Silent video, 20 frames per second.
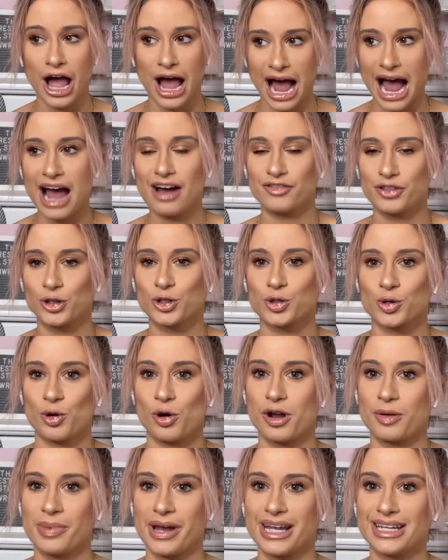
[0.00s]
have those
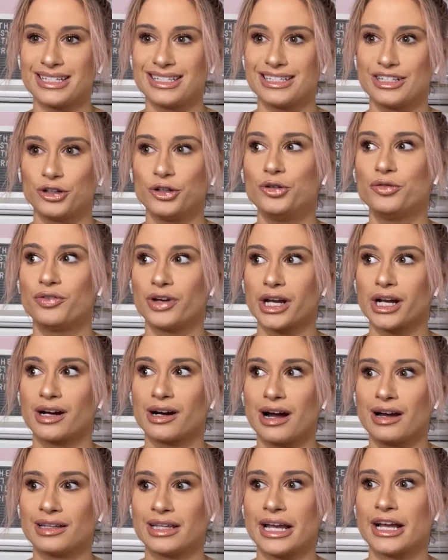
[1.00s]
growing pains until you figure
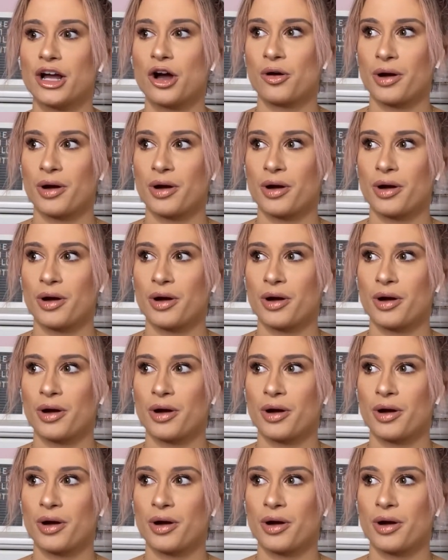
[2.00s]
out, like,